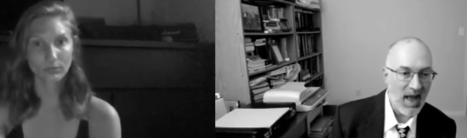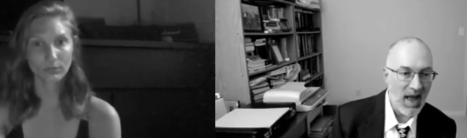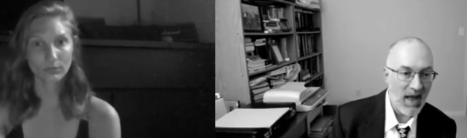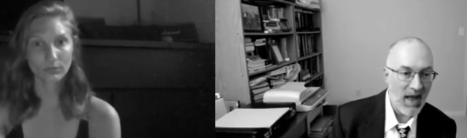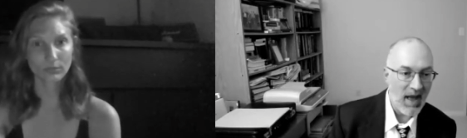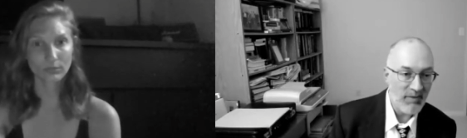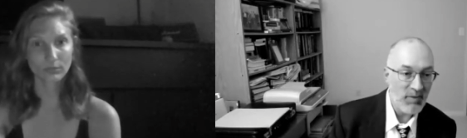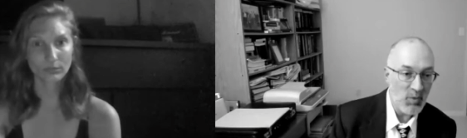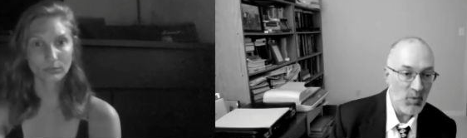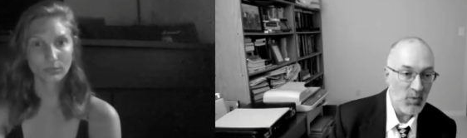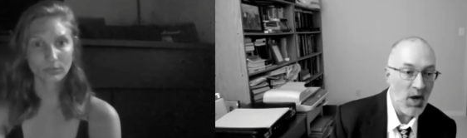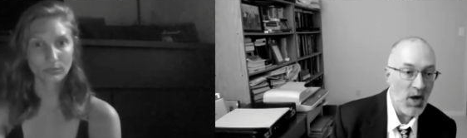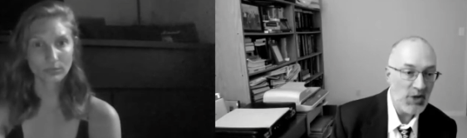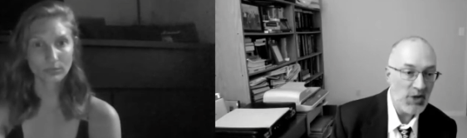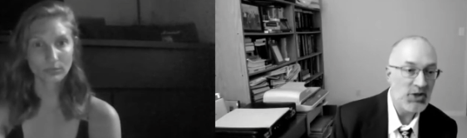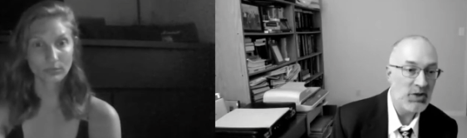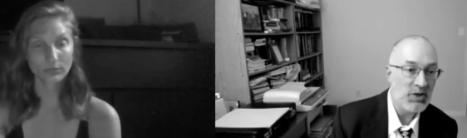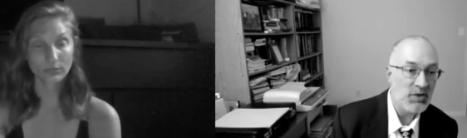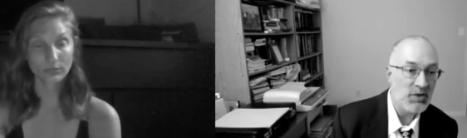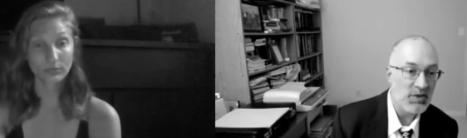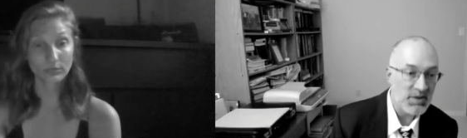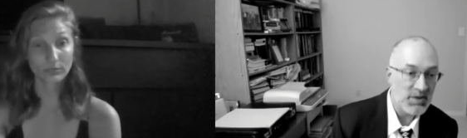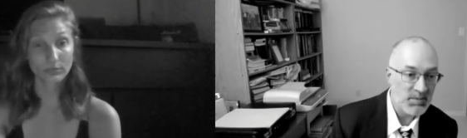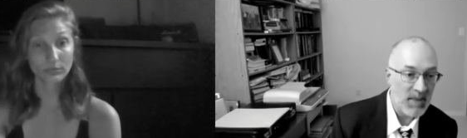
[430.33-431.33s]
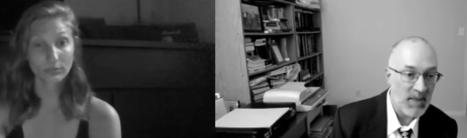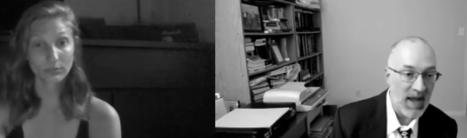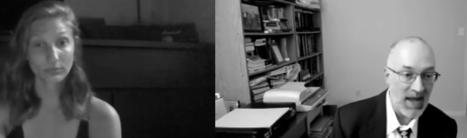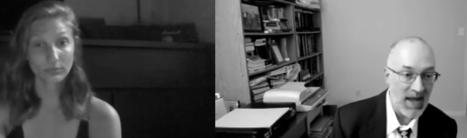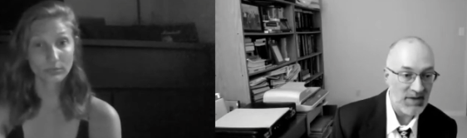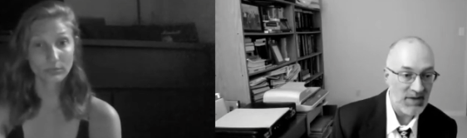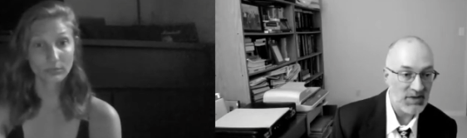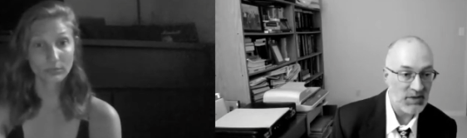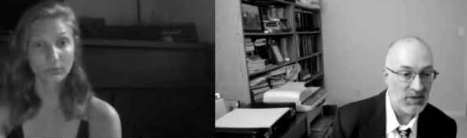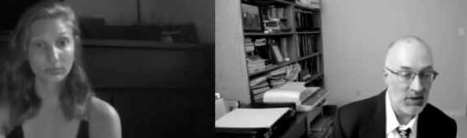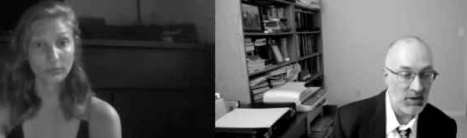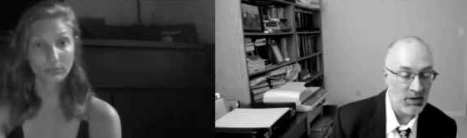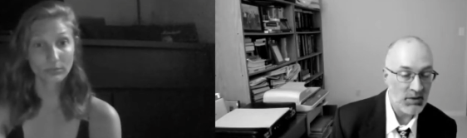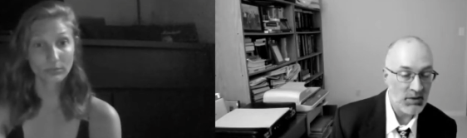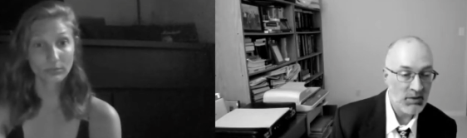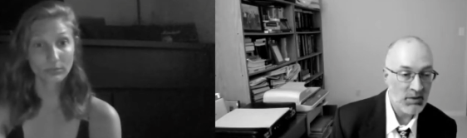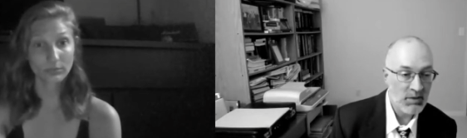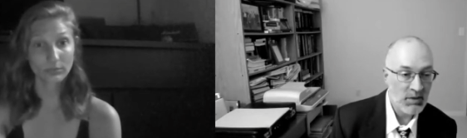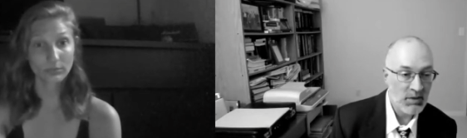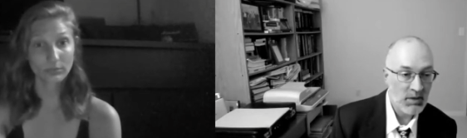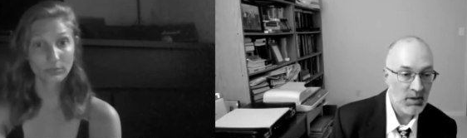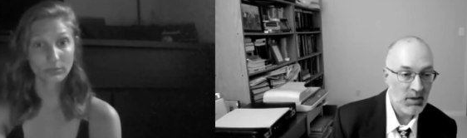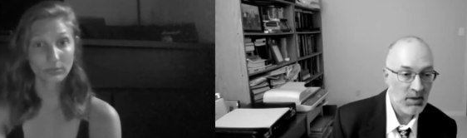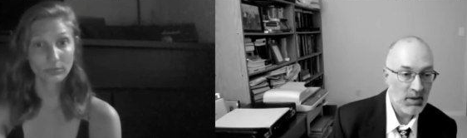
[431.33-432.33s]
Speaker 1: I, have been watching you this past
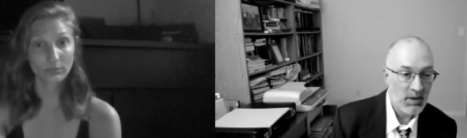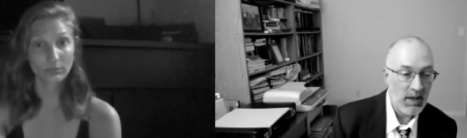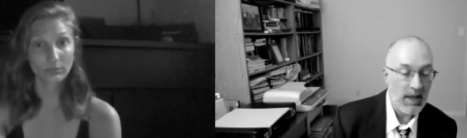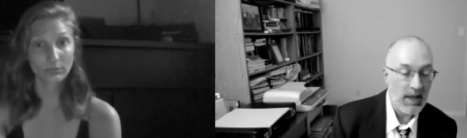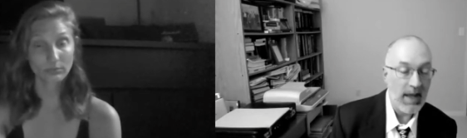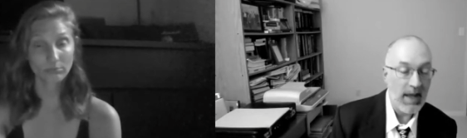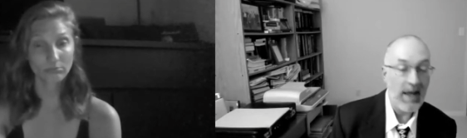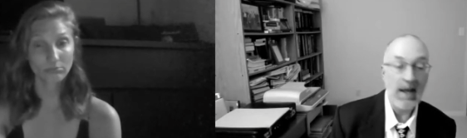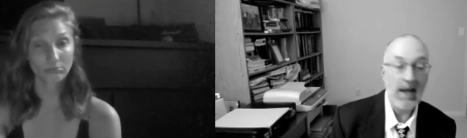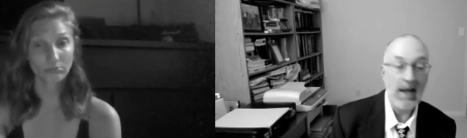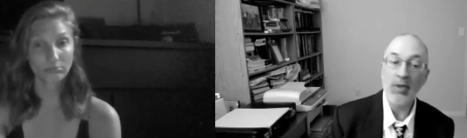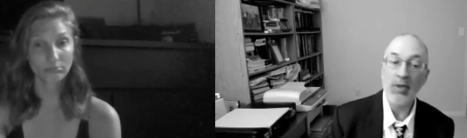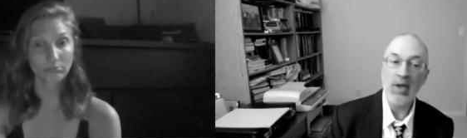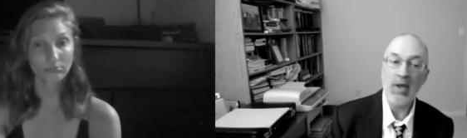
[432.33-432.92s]
year, and I